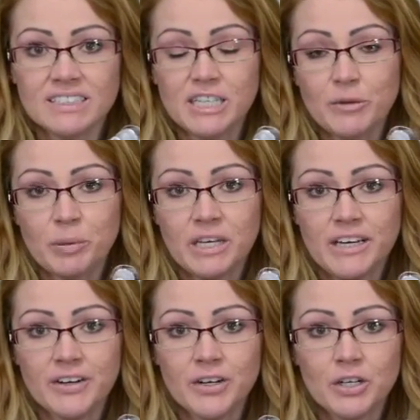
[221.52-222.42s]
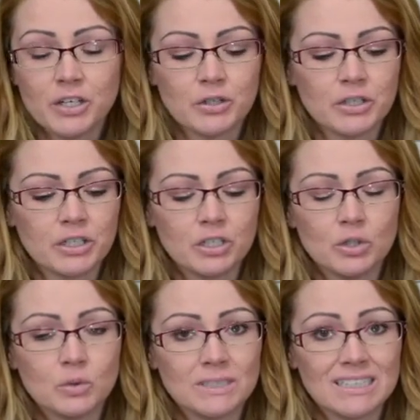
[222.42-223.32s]
tip here, you're gonna
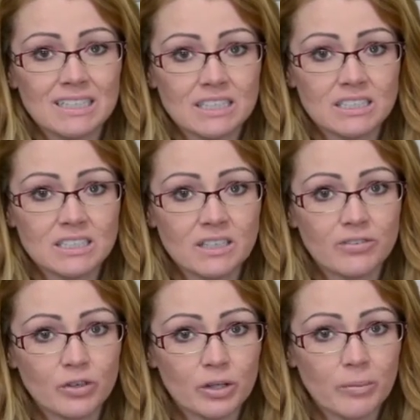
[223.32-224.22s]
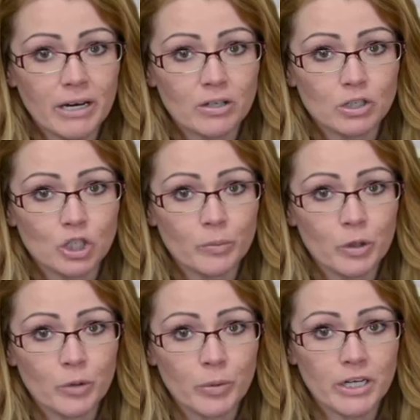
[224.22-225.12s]
use this for the
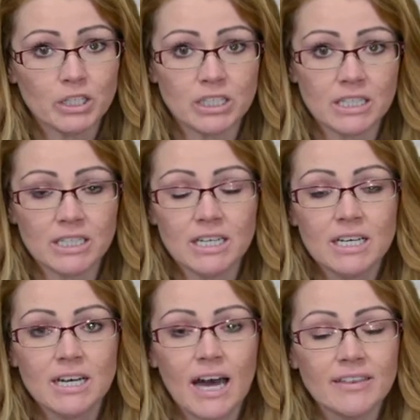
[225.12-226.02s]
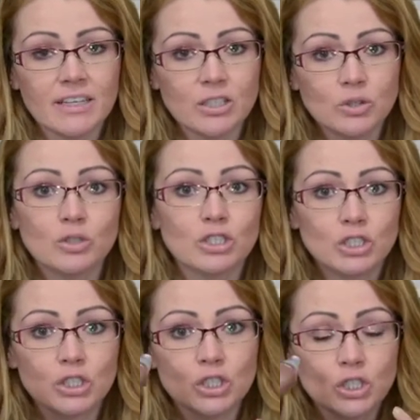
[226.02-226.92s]
microdermabrasion and then you
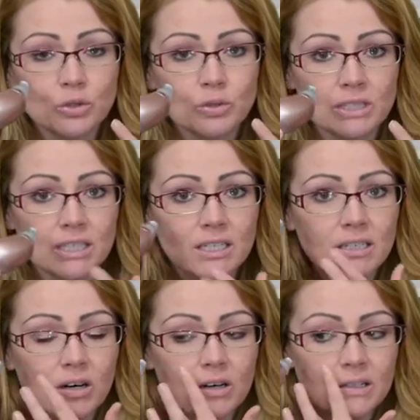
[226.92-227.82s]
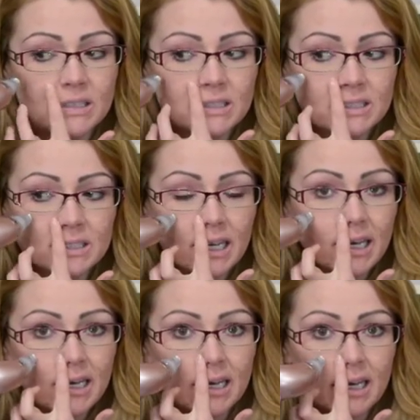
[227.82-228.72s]
just use it on your
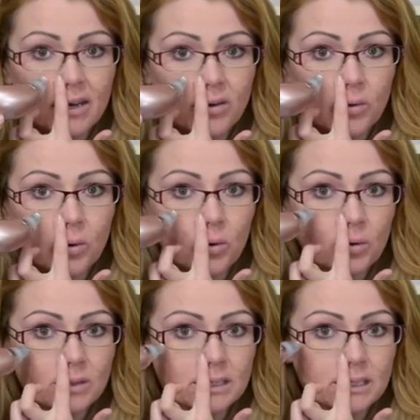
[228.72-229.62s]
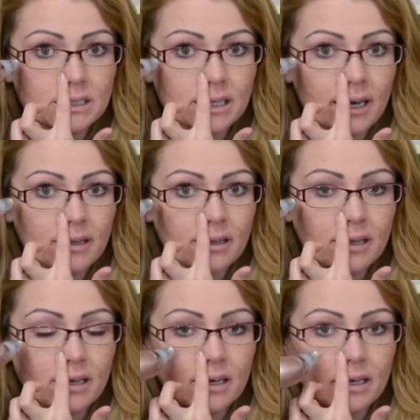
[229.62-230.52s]
skin and you hold it
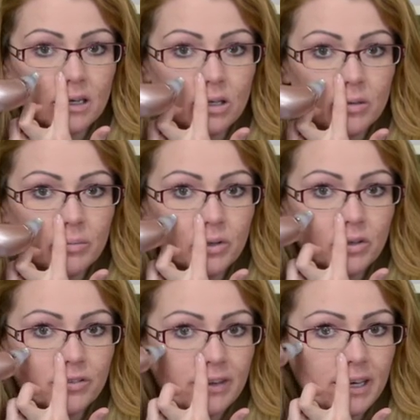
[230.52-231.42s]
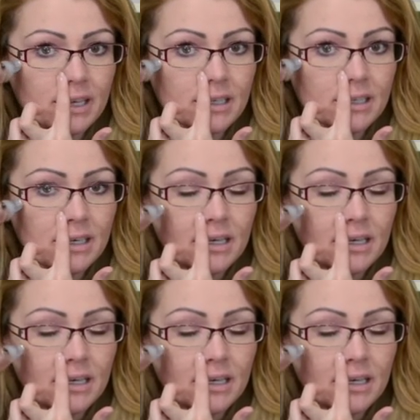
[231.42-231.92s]
tightly and you move it